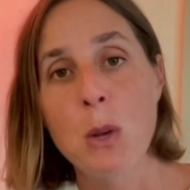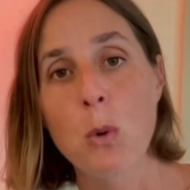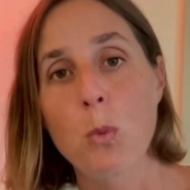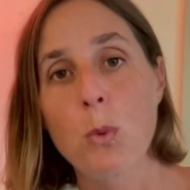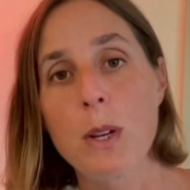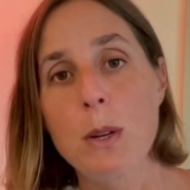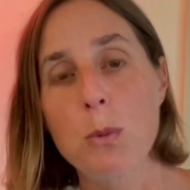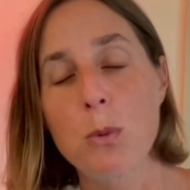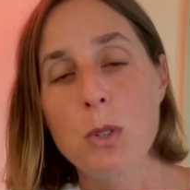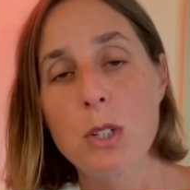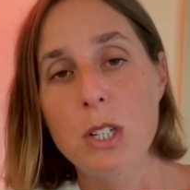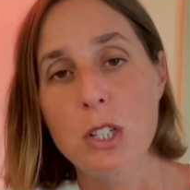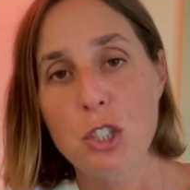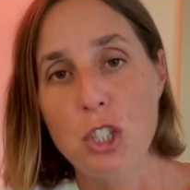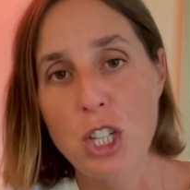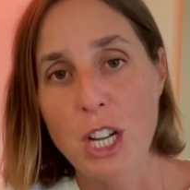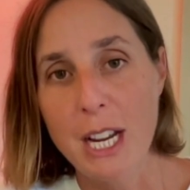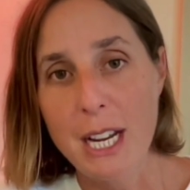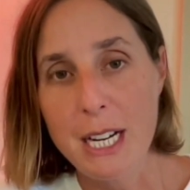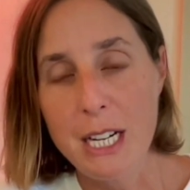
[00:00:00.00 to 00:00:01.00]
we would
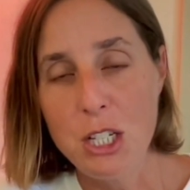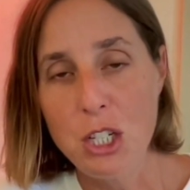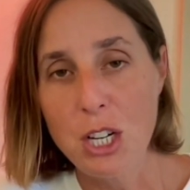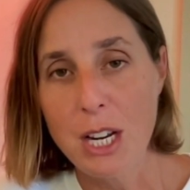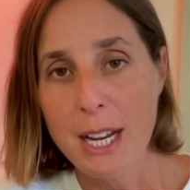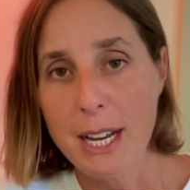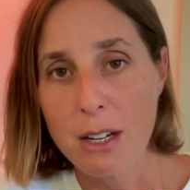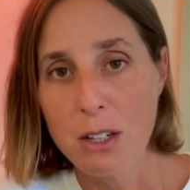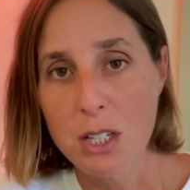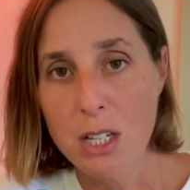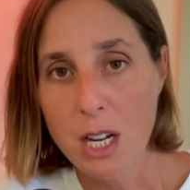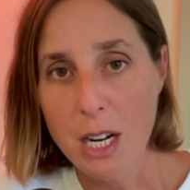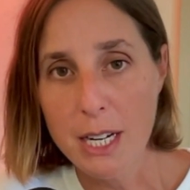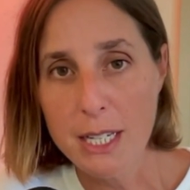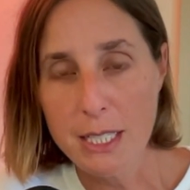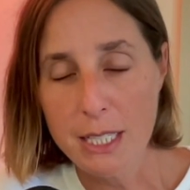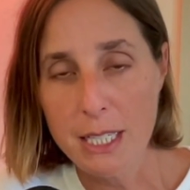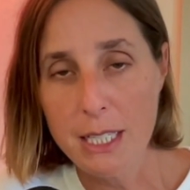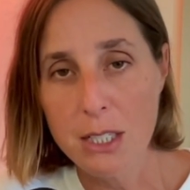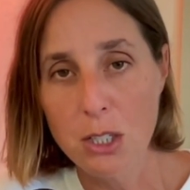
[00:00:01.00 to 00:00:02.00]
change our
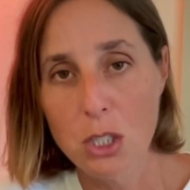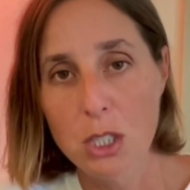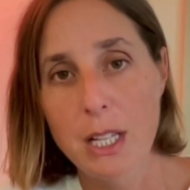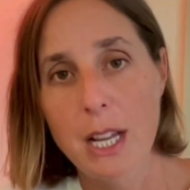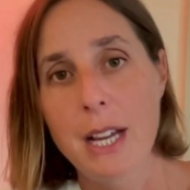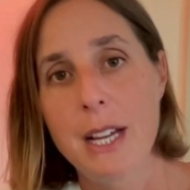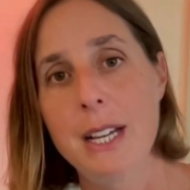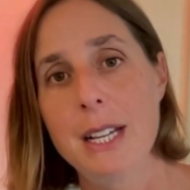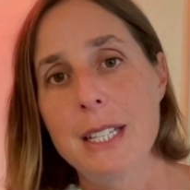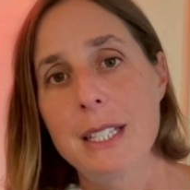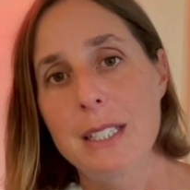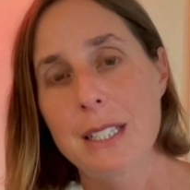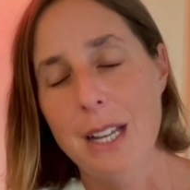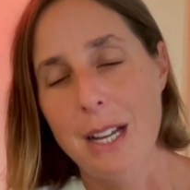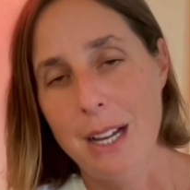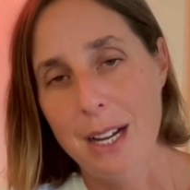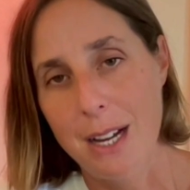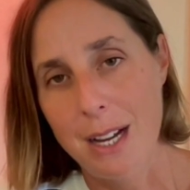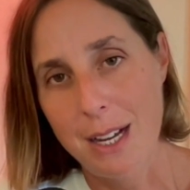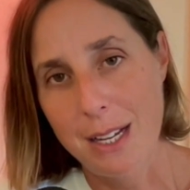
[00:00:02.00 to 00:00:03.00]
ninety dollar
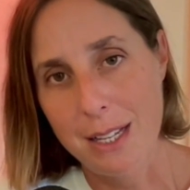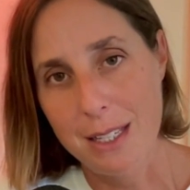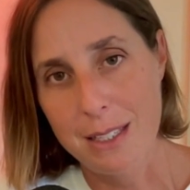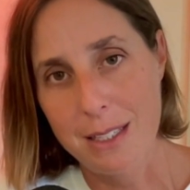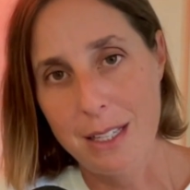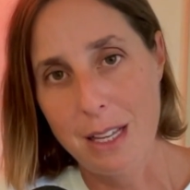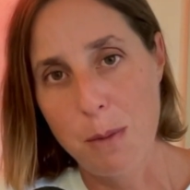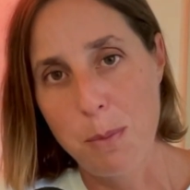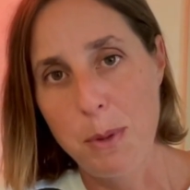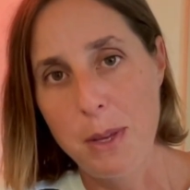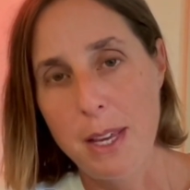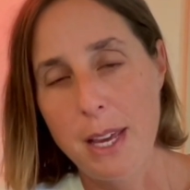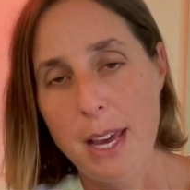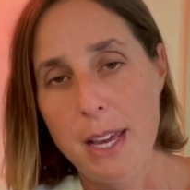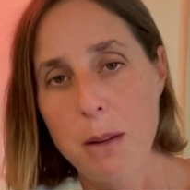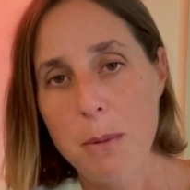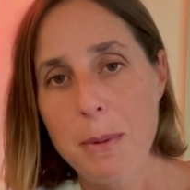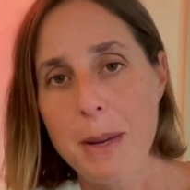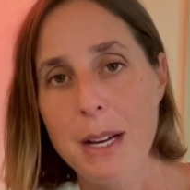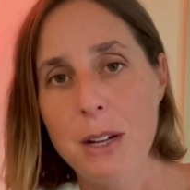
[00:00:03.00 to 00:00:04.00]
target C P
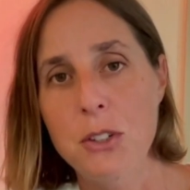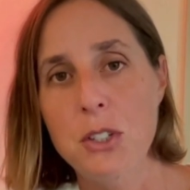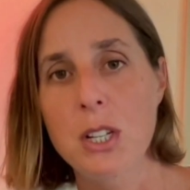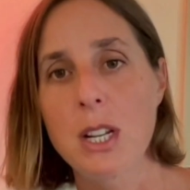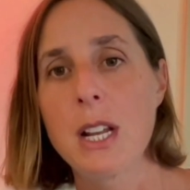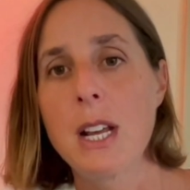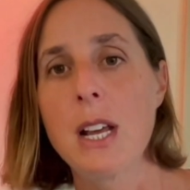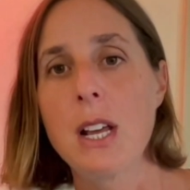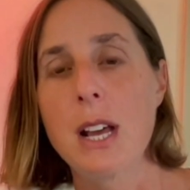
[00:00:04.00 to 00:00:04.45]
A amount,